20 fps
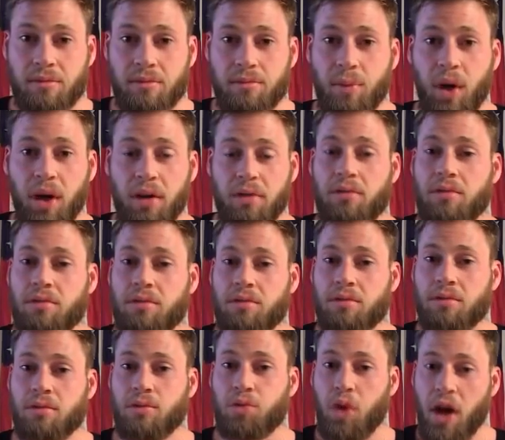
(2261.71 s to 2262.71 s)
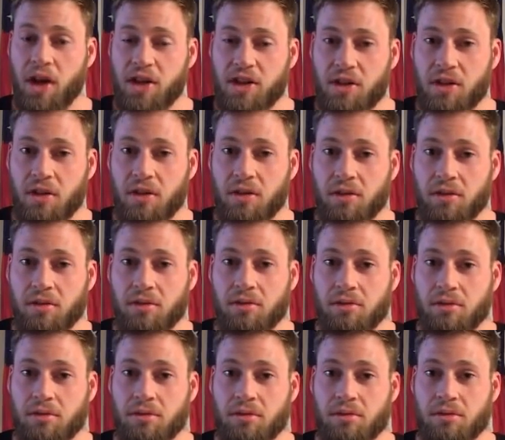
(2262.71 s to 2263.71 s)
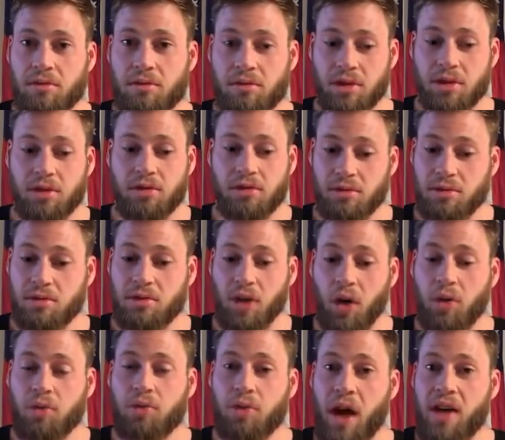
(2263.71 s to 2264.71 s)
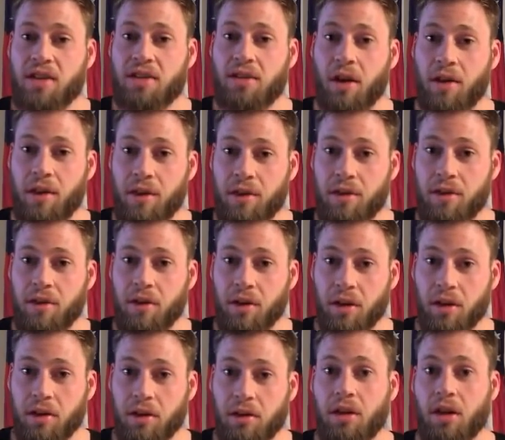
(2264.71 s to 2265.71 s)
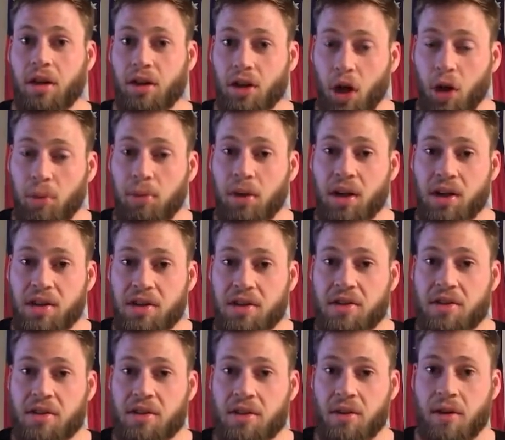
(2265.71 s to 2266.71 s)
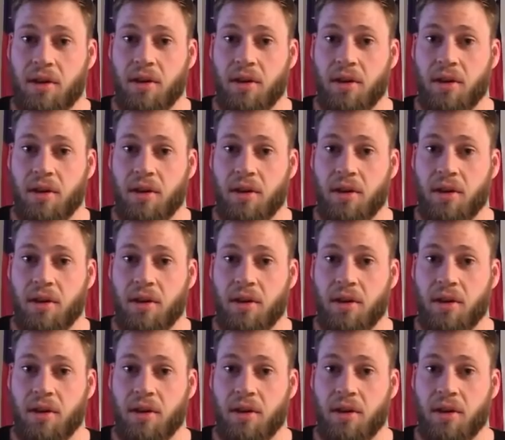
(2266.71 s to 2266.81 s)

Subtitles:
But rest, just don't rest on the globalists,